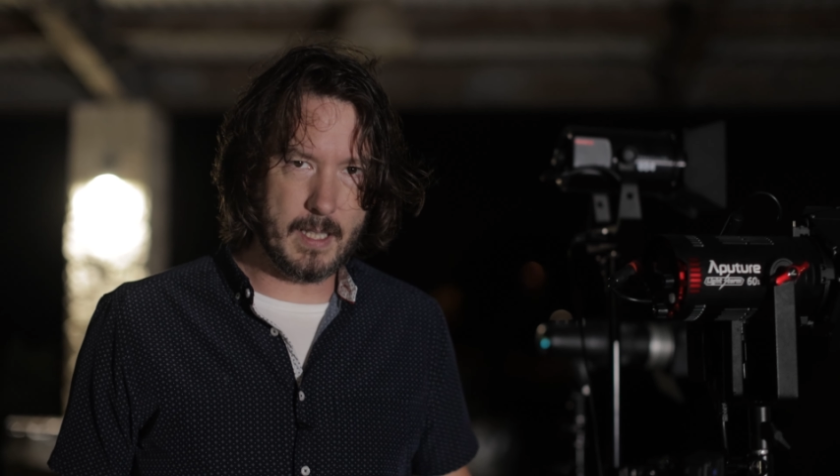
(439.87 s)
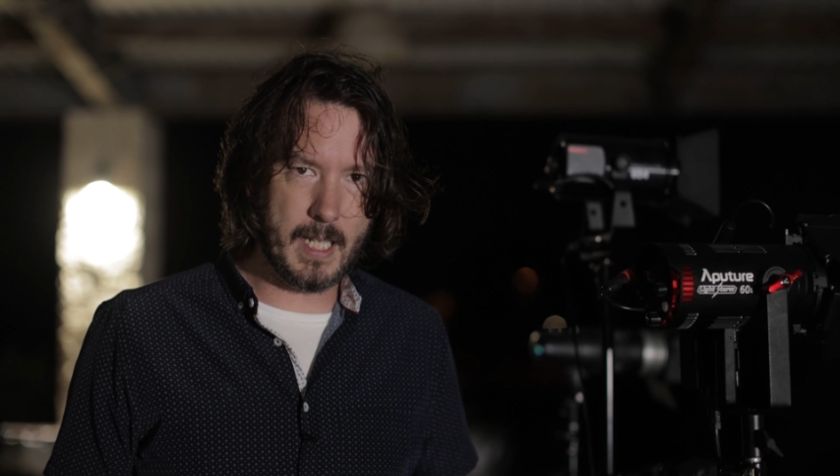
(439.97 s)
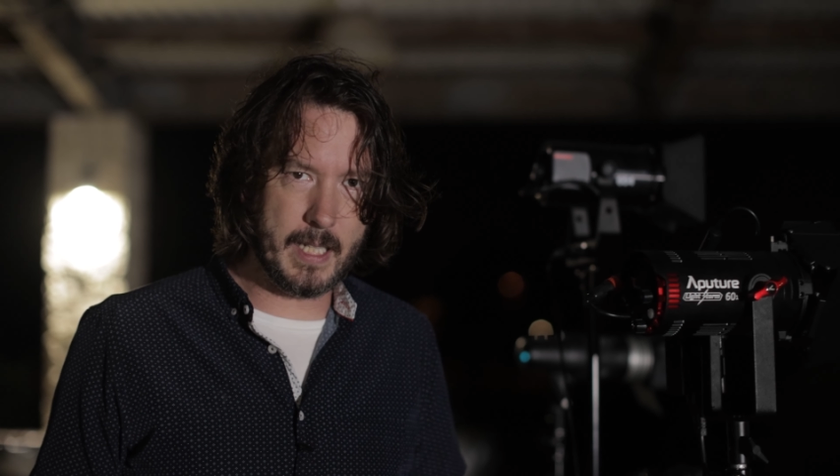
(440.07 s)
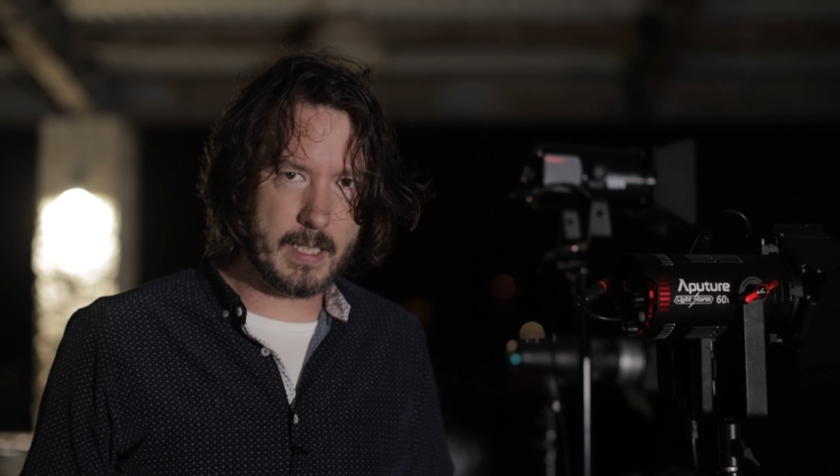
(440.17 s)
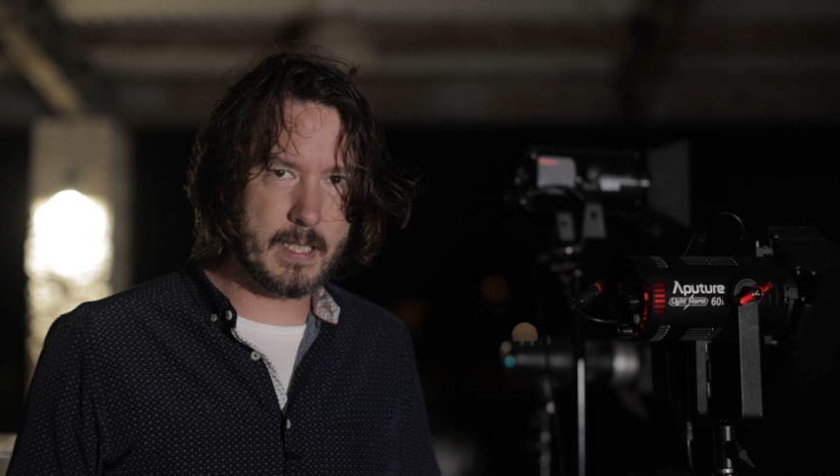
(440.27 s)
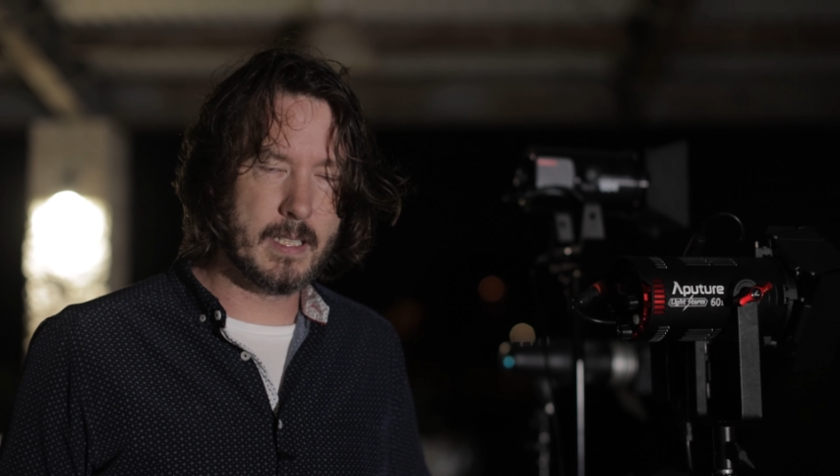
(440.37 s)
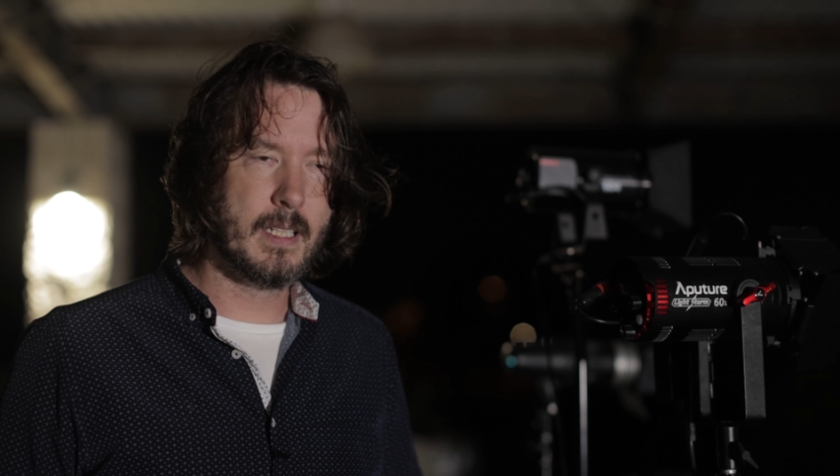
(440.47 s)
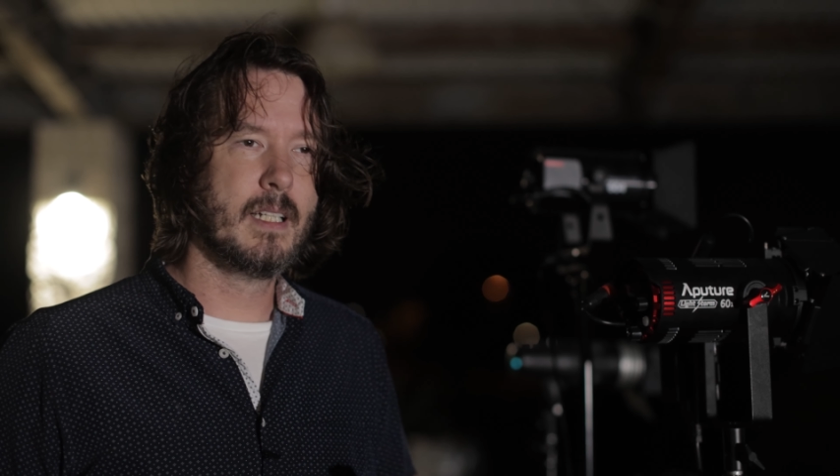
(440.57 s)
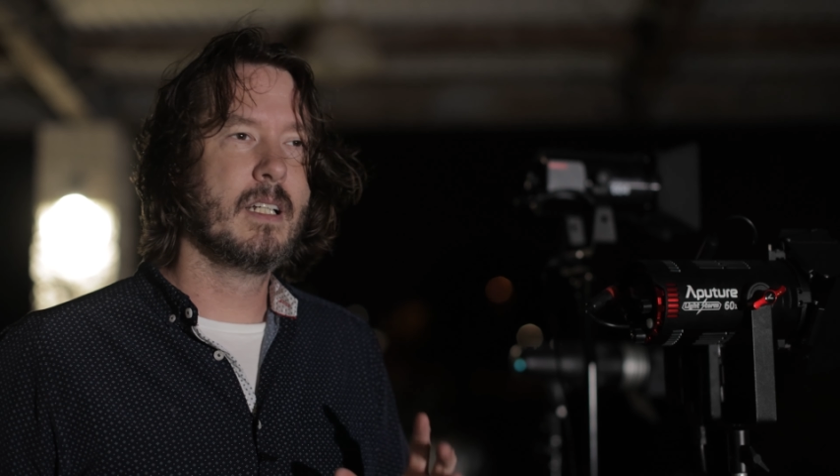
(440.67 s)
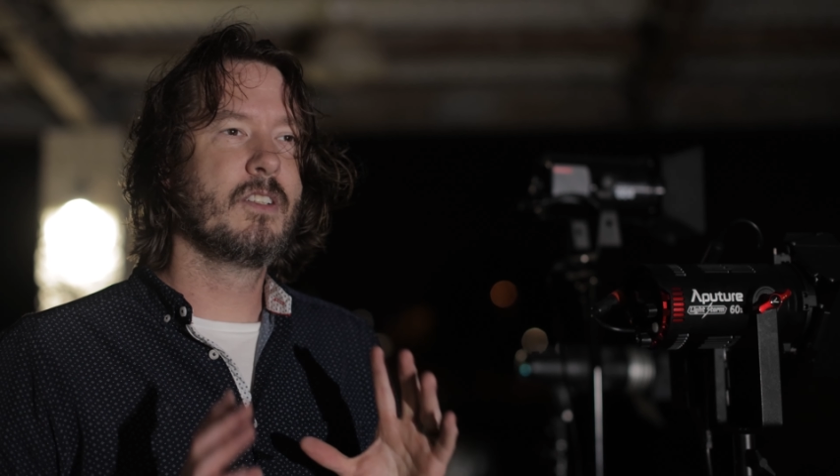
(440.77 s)
liked,
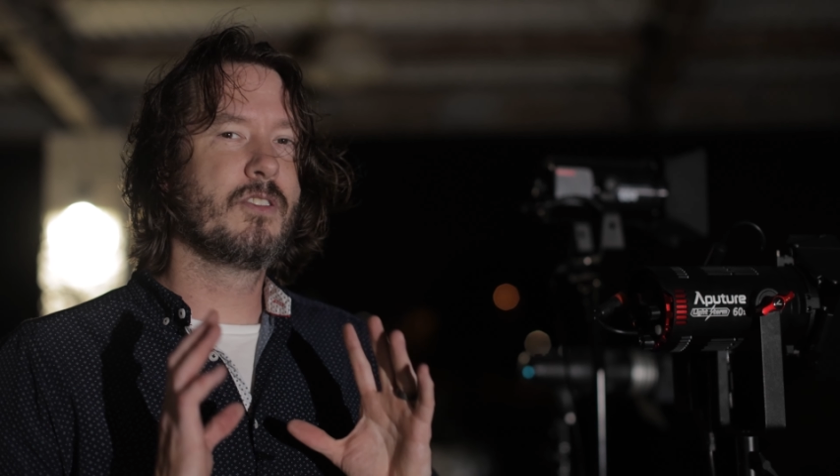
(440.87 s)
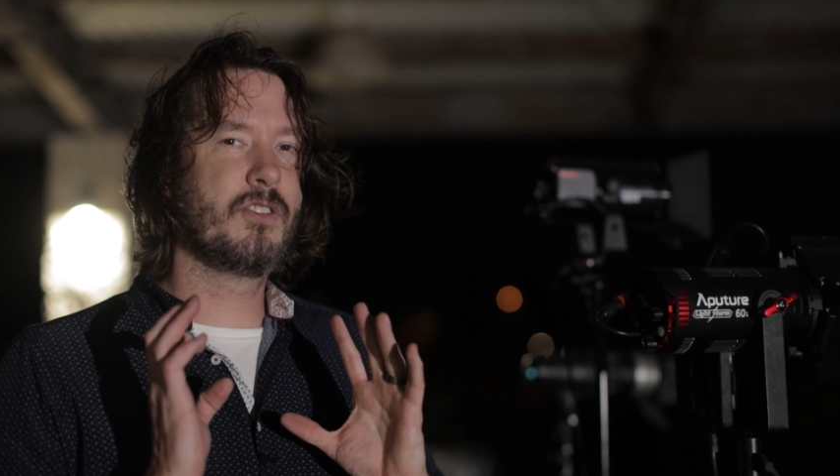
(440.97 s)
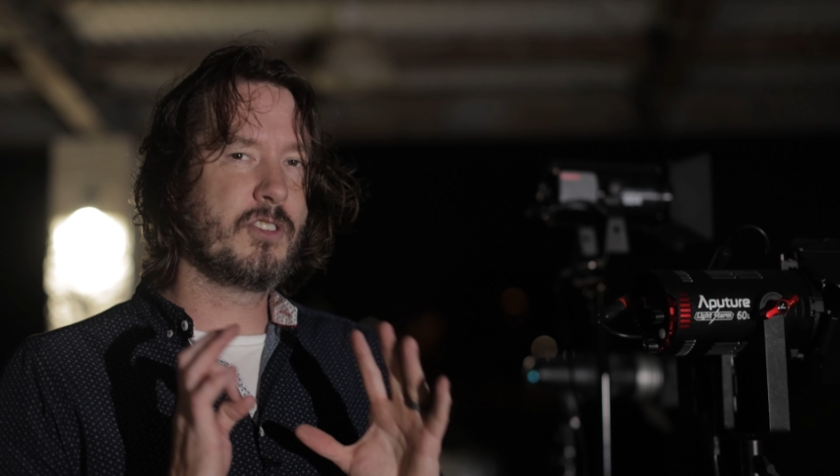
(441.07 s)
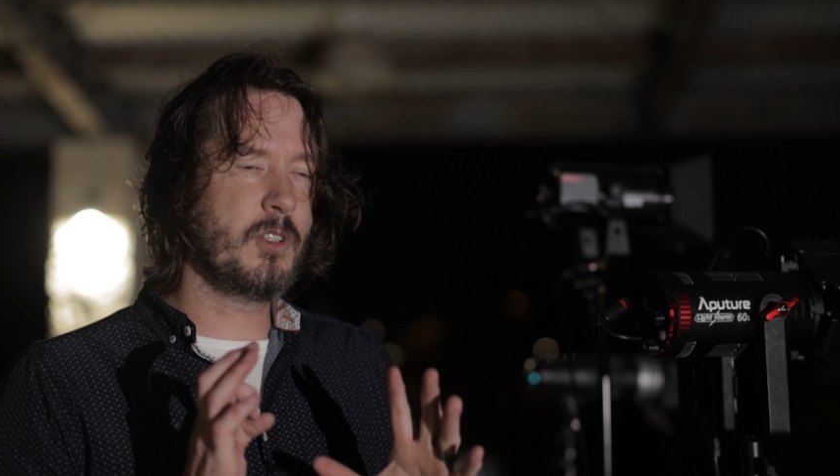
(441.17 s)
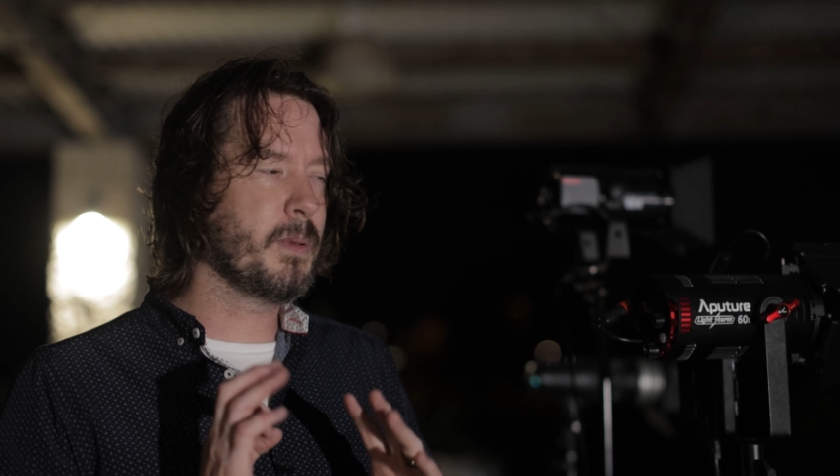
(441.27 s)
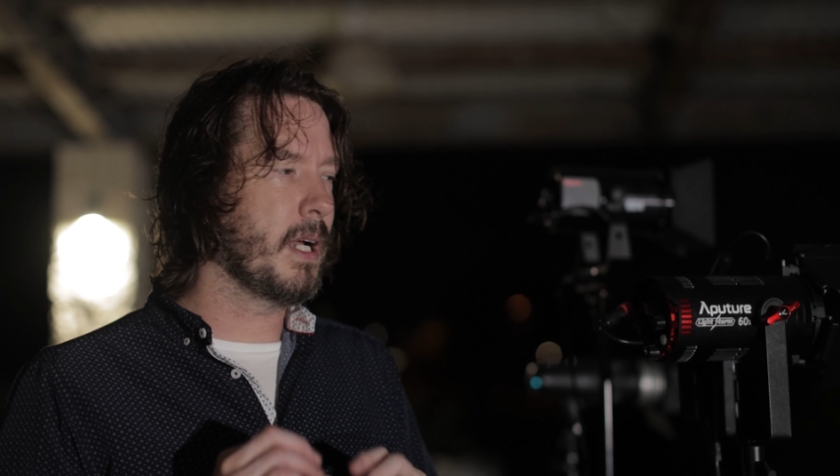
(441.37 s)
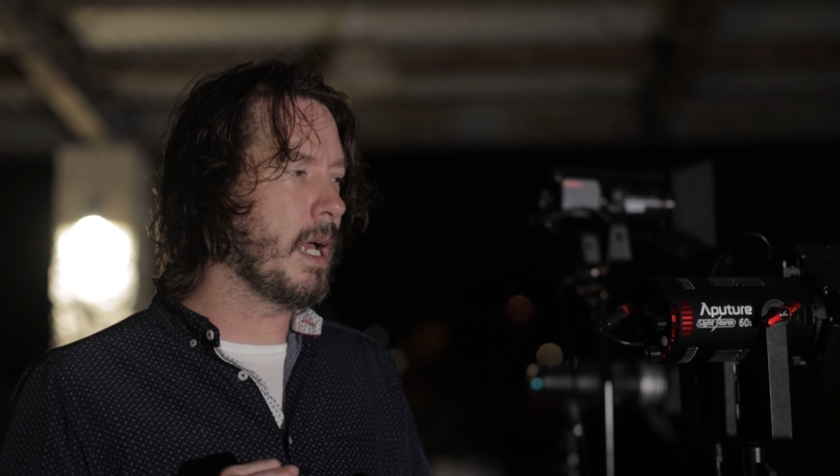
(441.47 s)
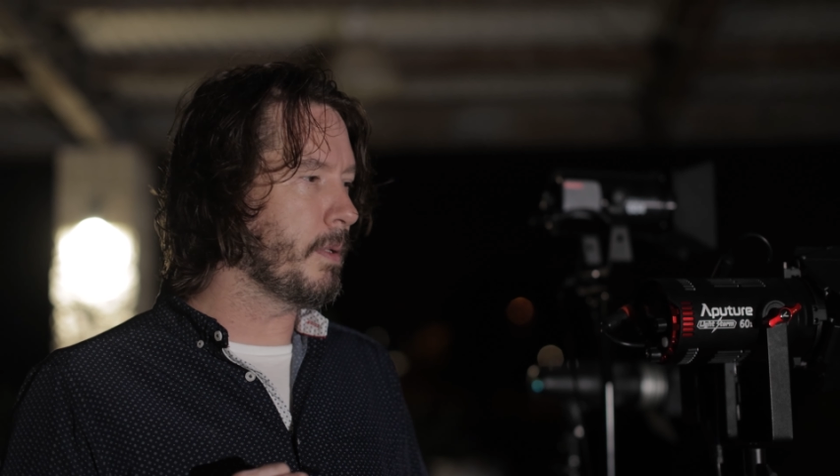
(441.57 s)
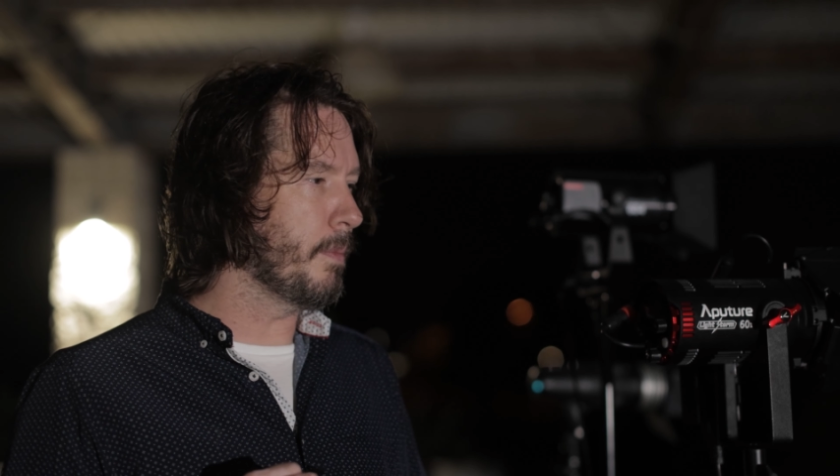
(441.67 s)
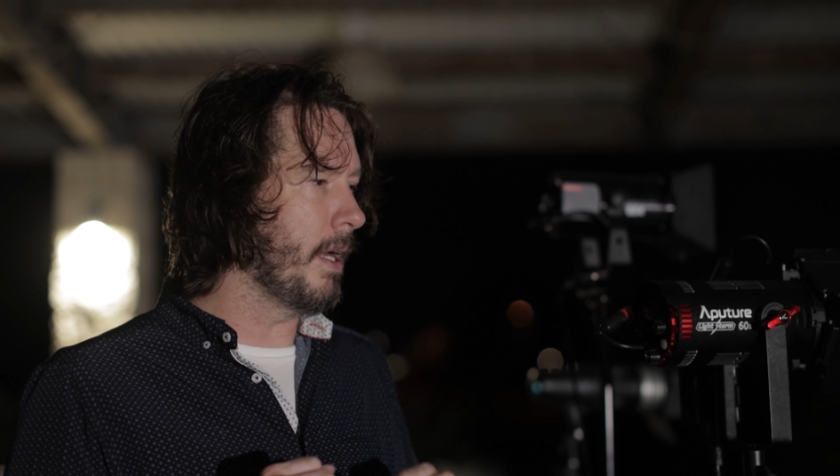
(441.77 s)
super
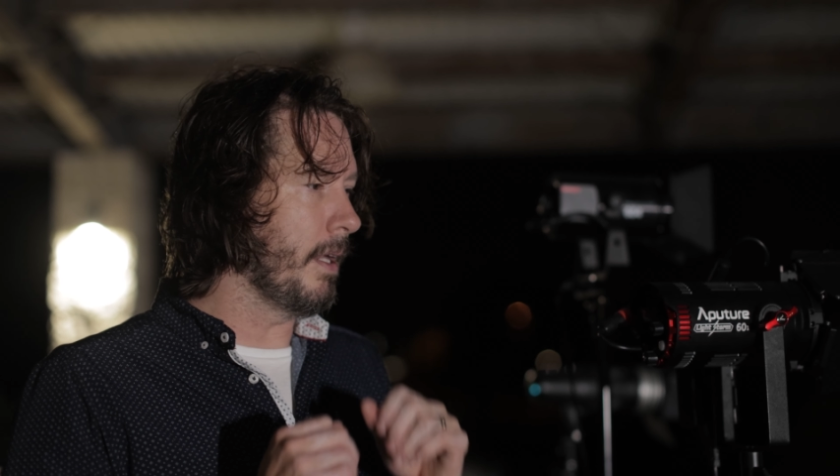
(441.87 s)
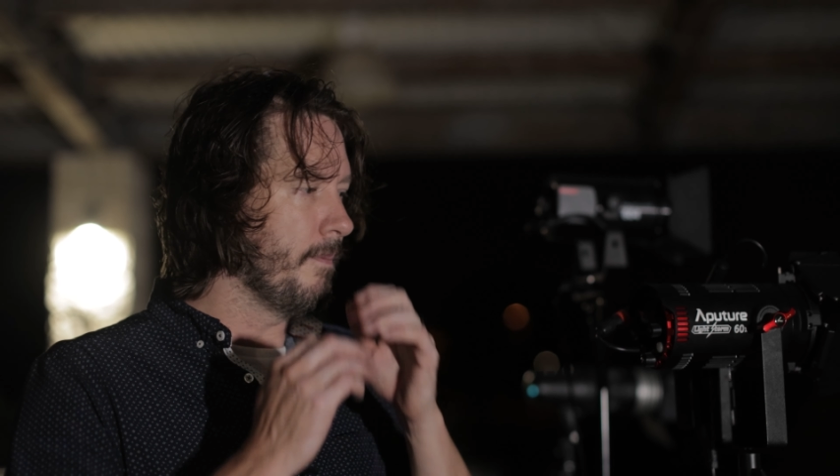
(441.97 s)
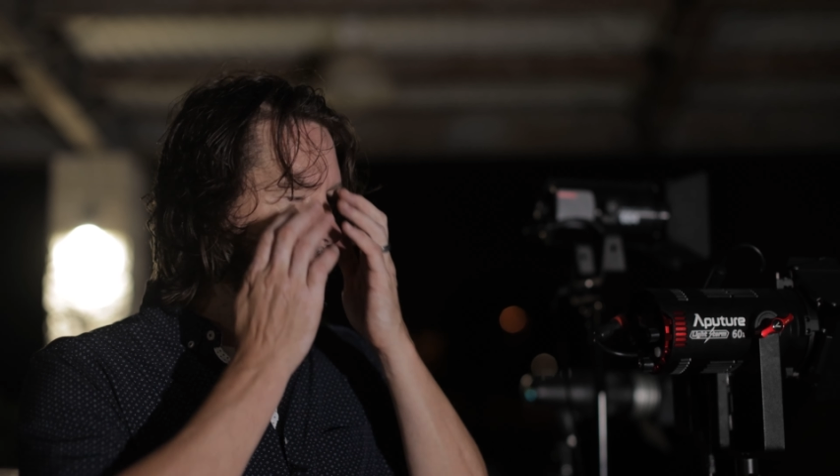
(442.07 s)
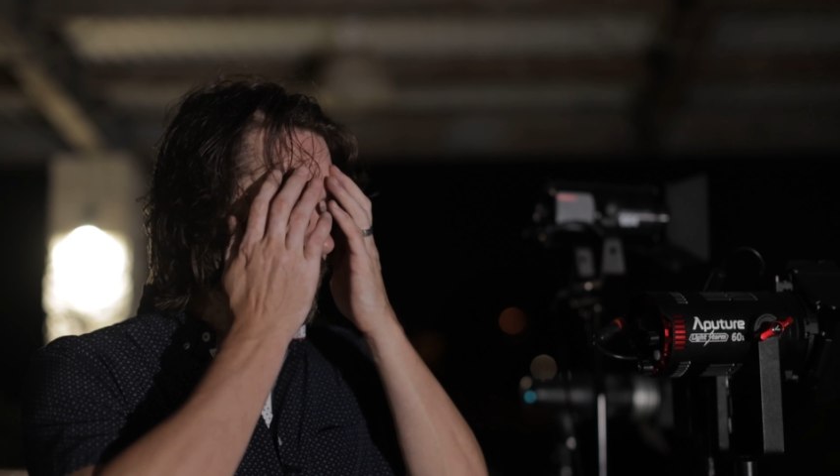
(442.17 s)
happy about it.